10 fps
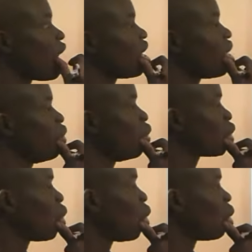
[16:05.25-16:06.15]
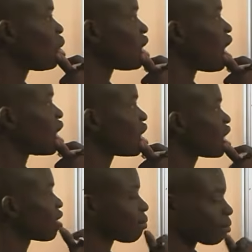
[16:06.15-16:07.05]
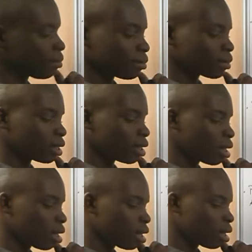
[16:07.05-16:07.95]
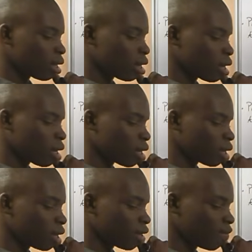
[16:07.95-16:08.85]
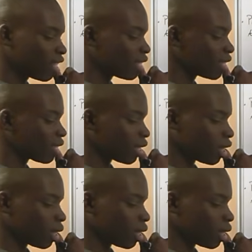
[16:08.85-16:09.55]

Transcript: And then we were told that the first